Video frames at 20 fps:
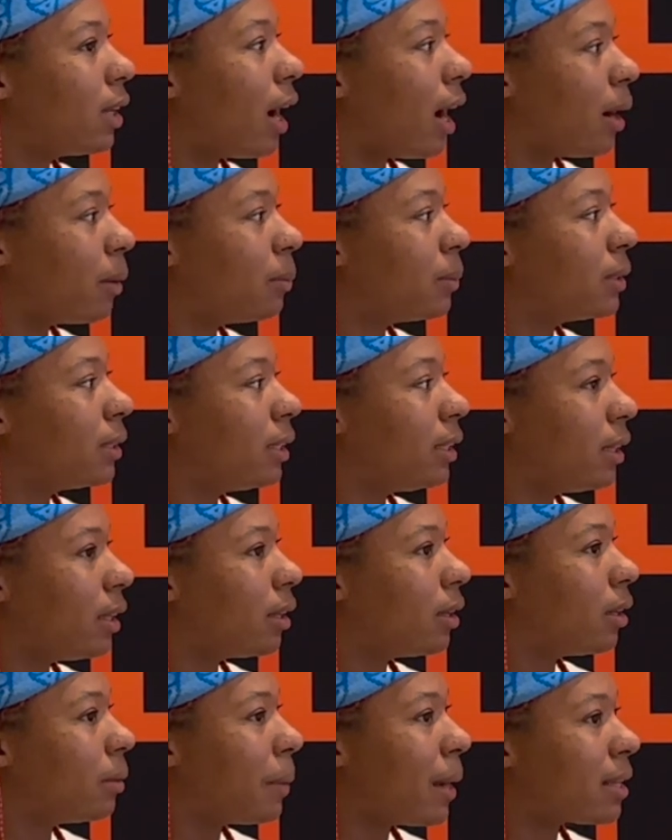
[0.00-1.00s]
I really
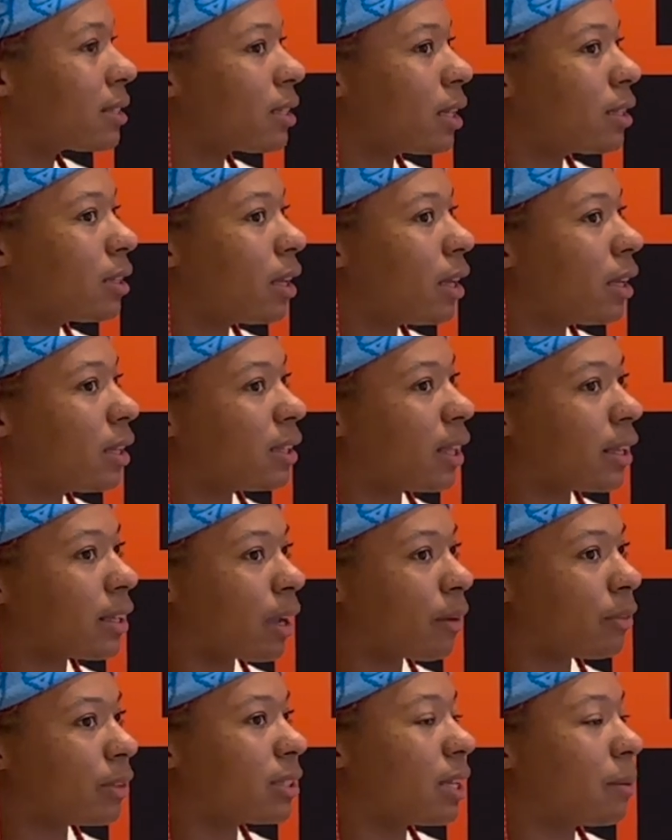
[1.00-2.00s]
am. I say that like
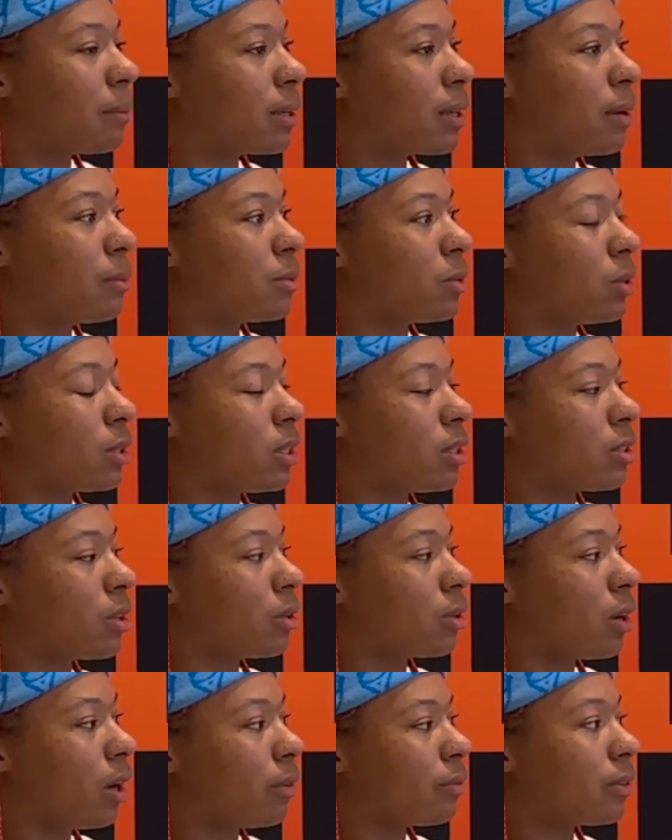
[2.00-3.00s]
every time I come to a
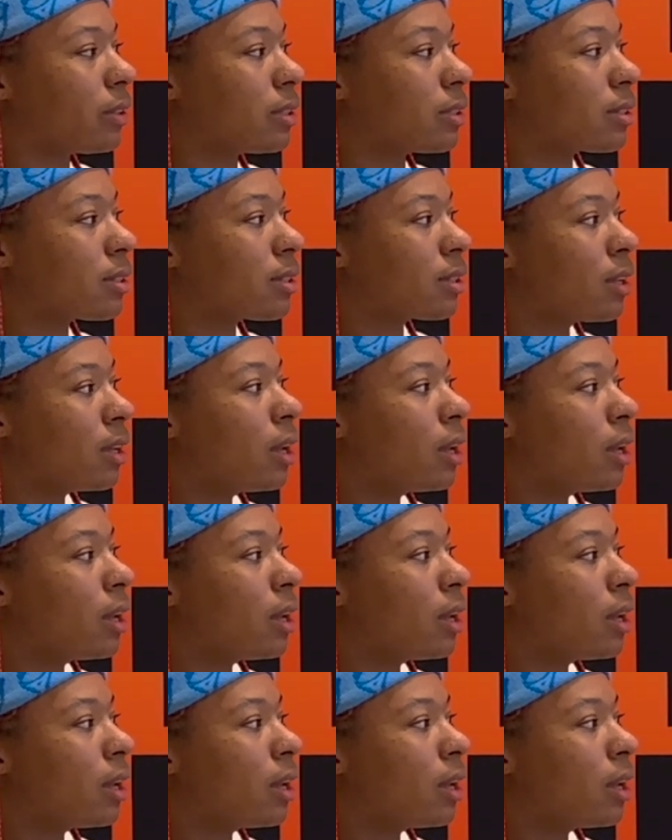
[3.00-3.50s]
Keystone conference.